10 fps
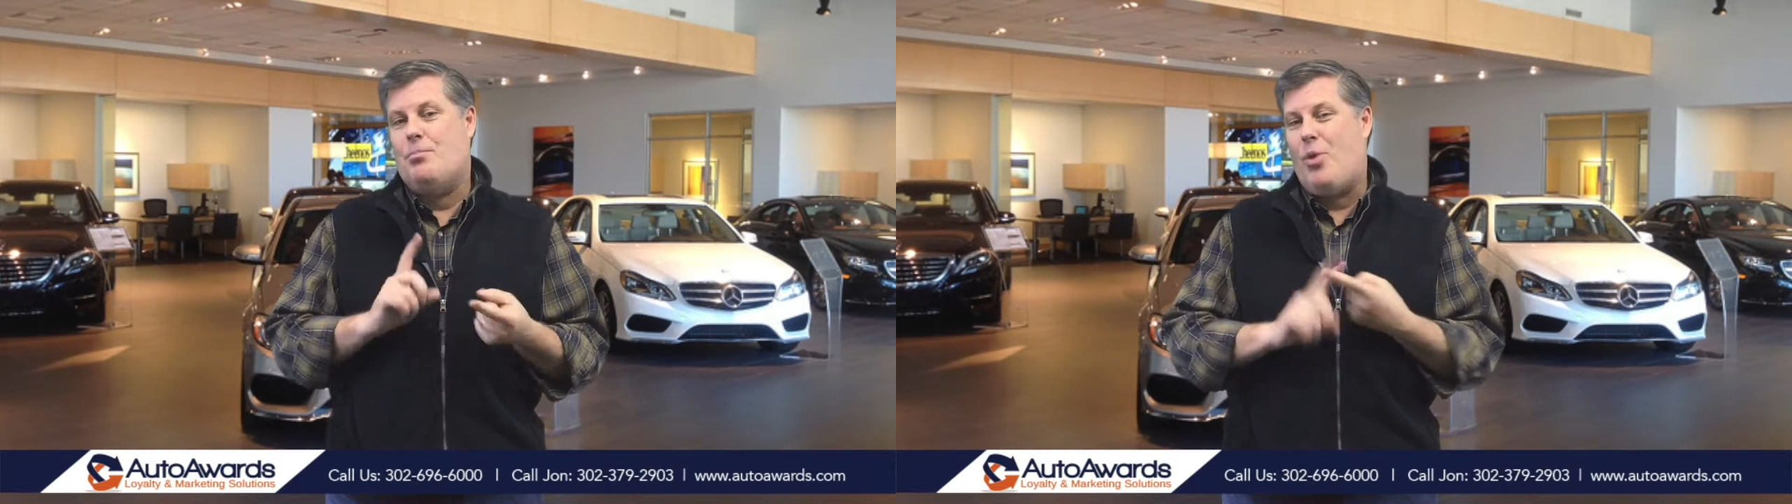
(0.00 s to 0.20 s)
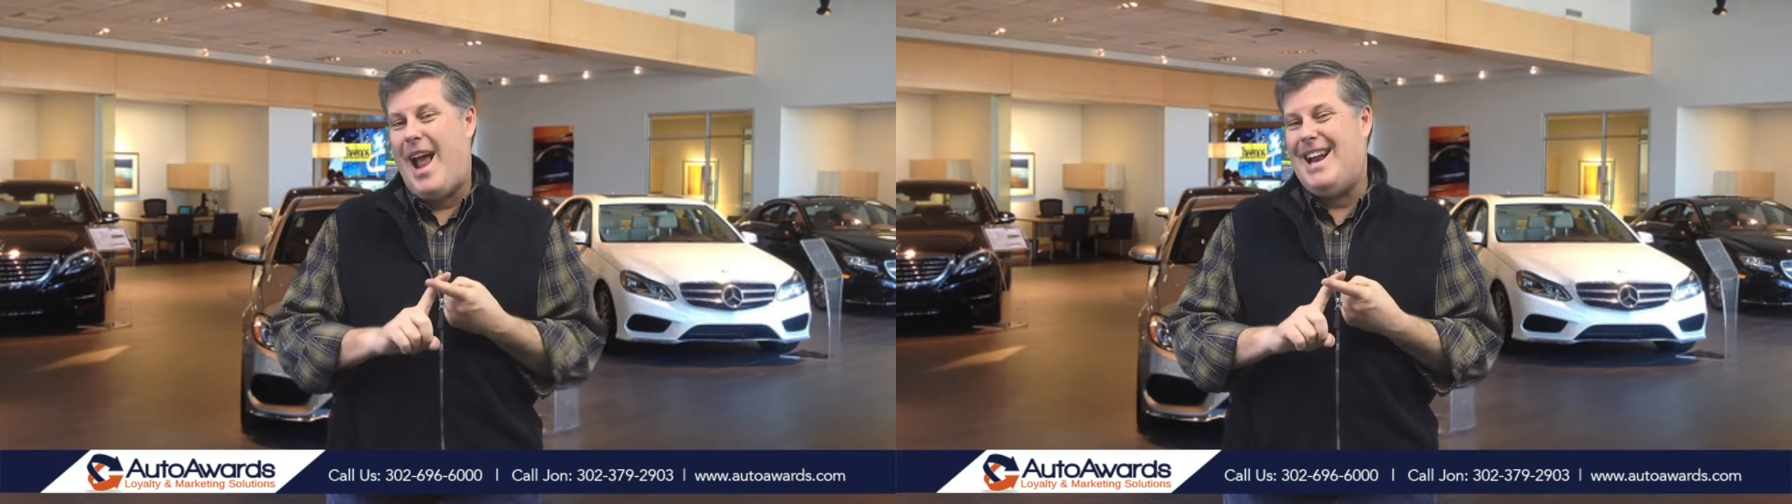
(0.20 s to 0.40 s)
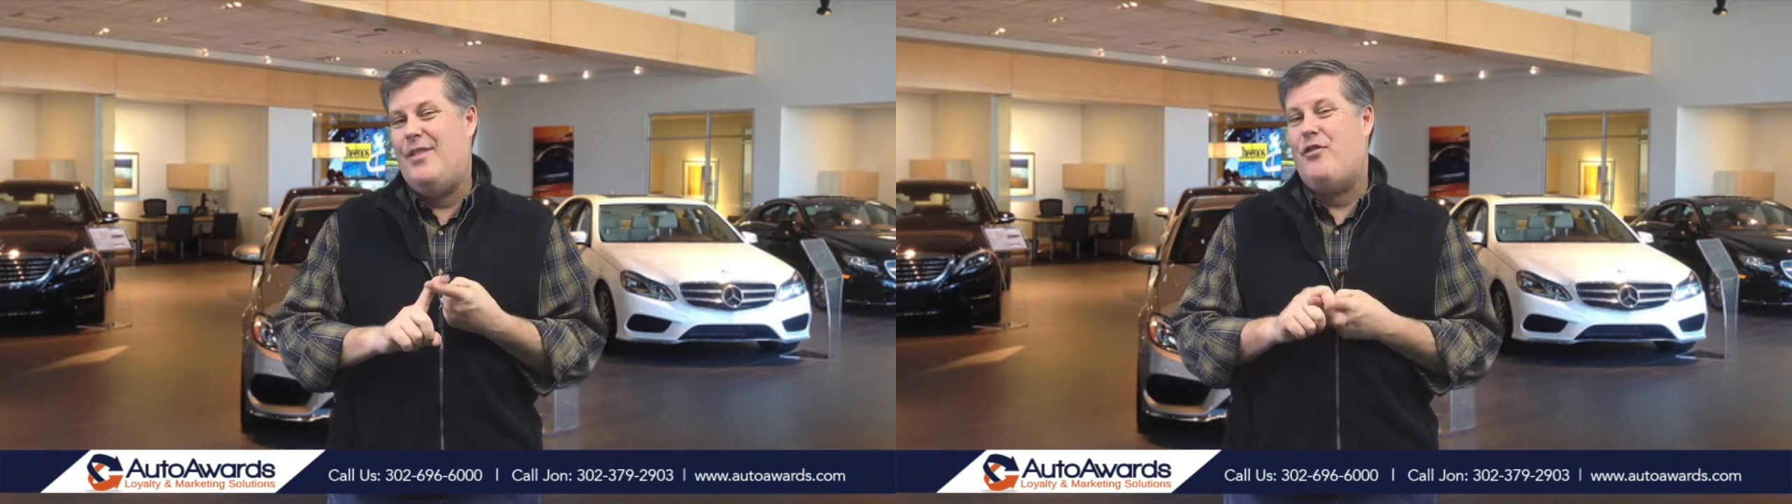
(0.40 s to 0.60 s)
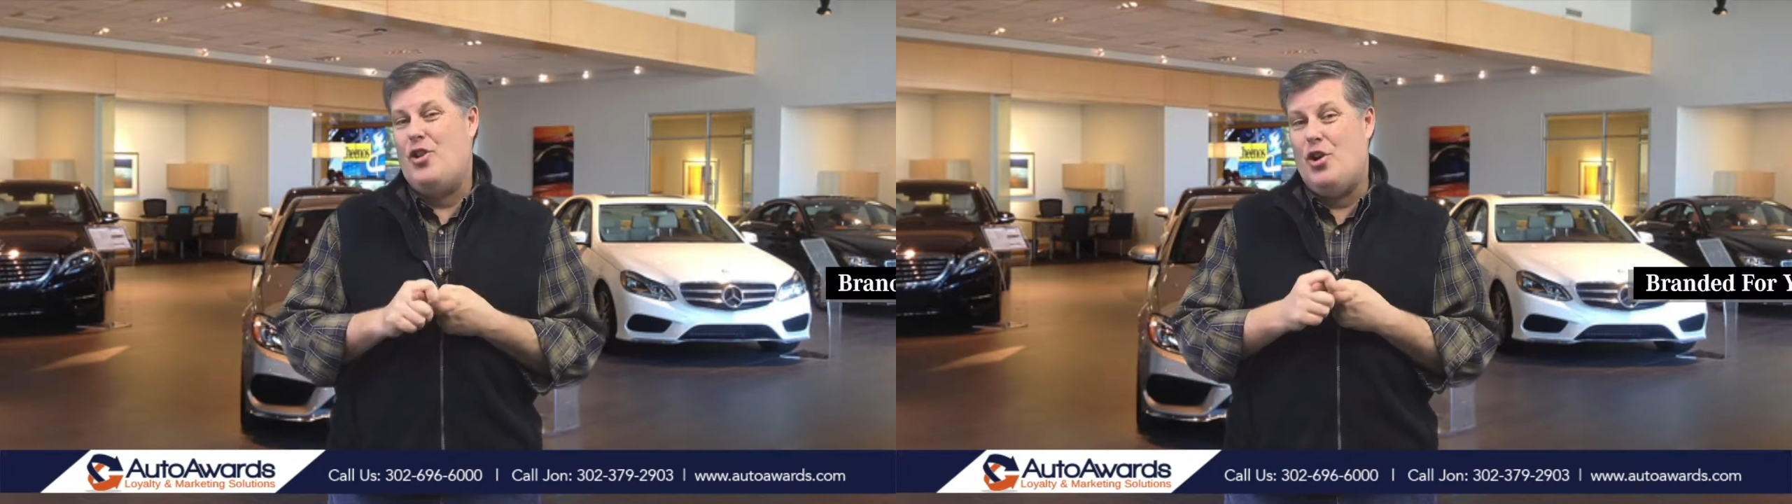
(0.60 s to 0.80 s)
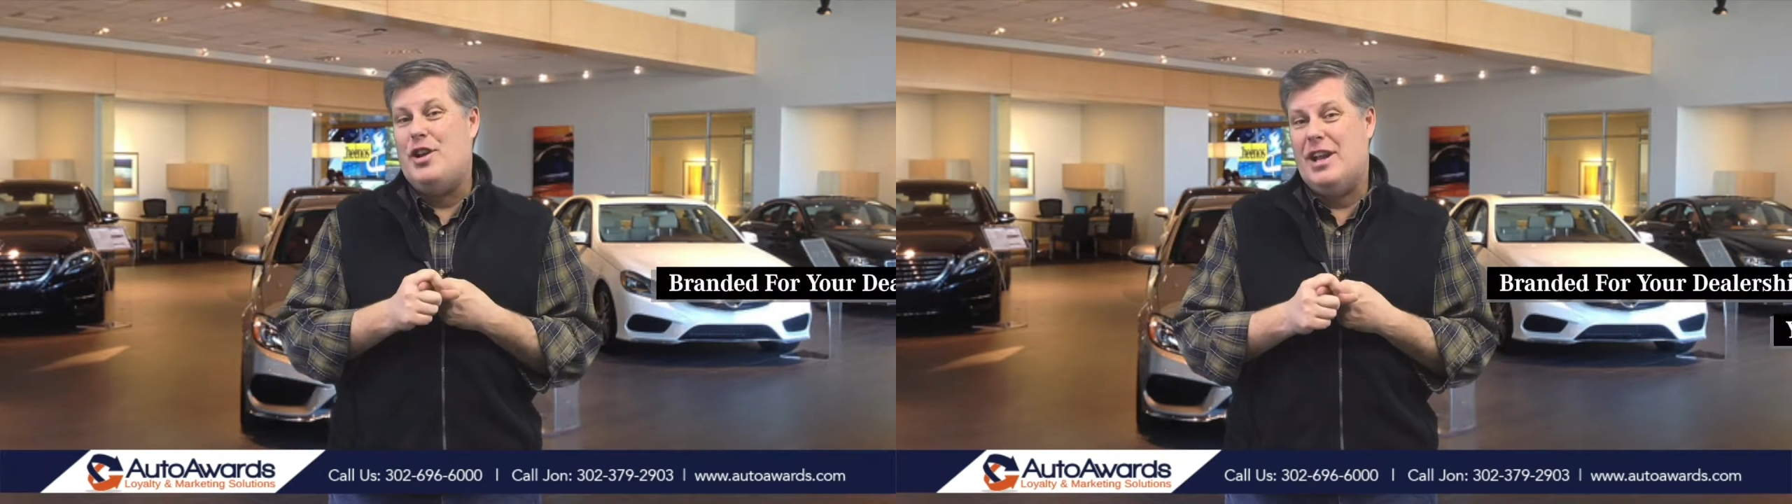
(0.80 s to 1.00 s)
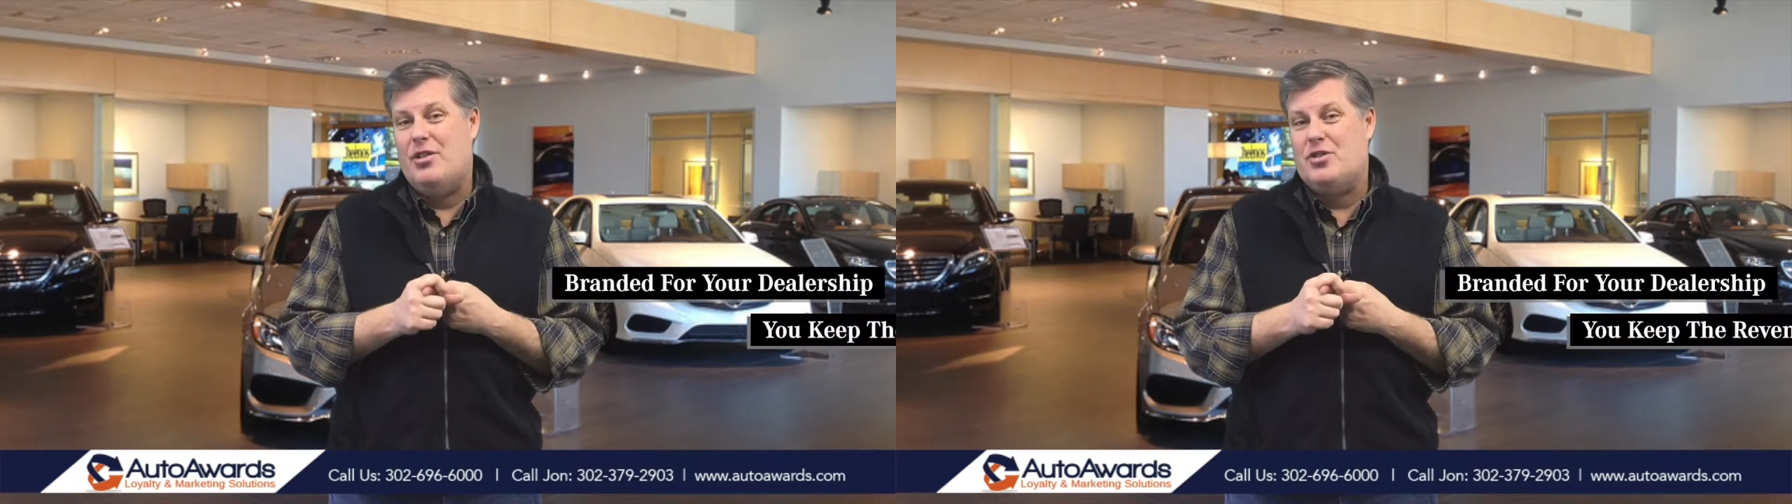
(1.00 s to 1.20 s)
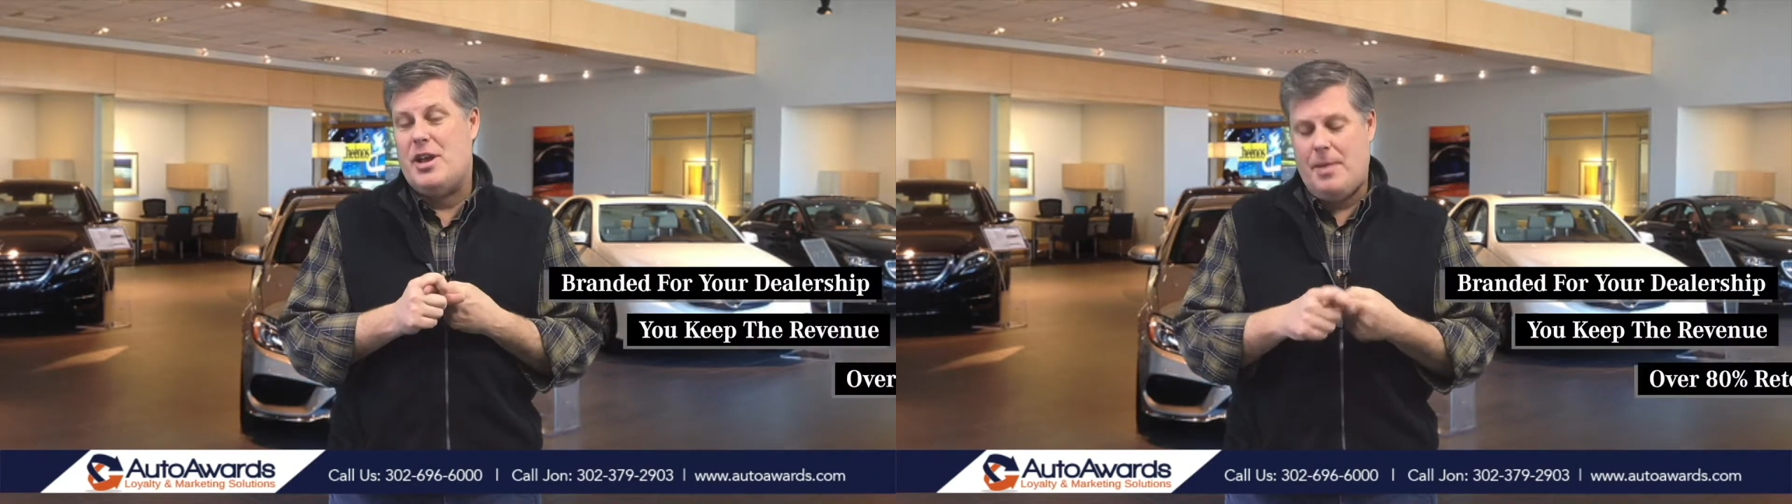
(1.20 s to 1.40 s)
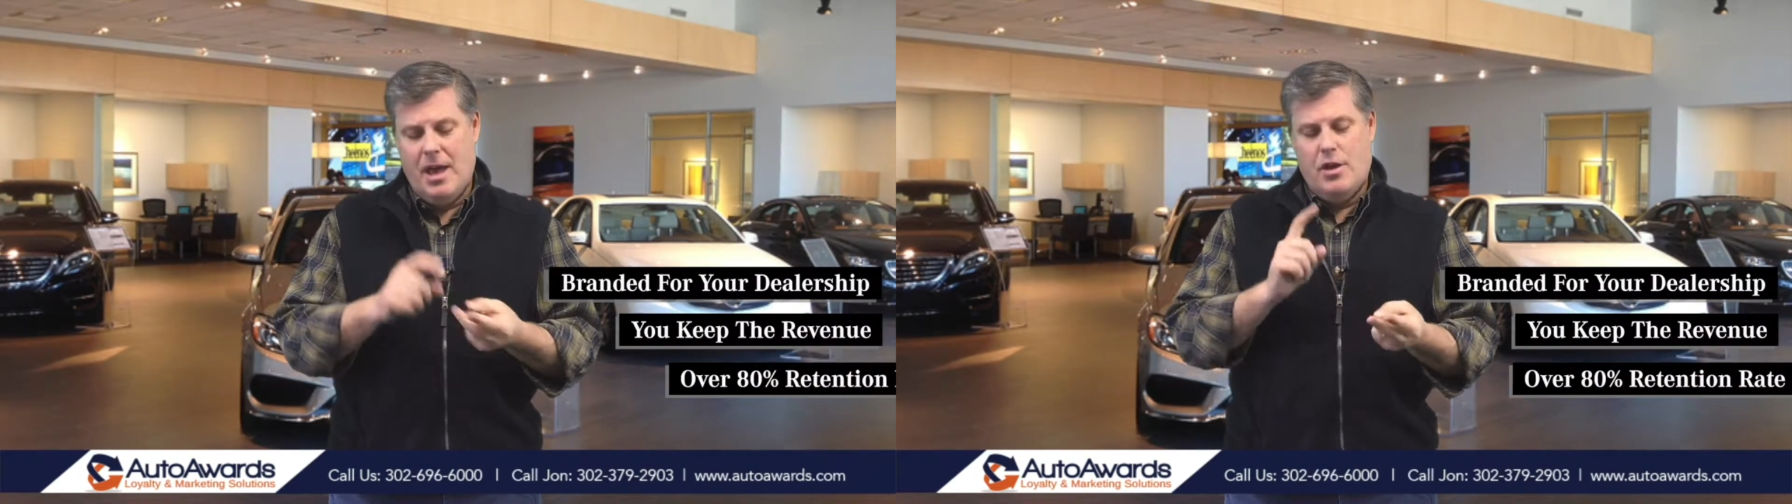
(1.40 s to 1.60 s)
branded for your
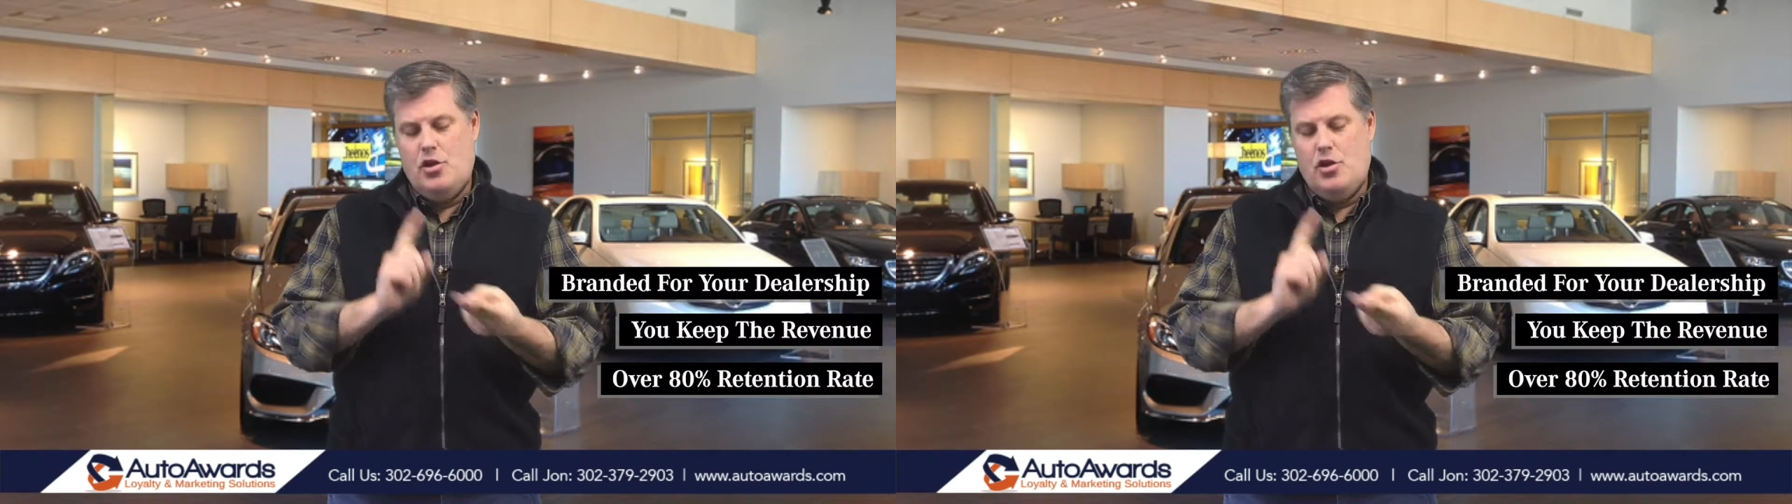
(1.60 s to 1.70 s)
dealership.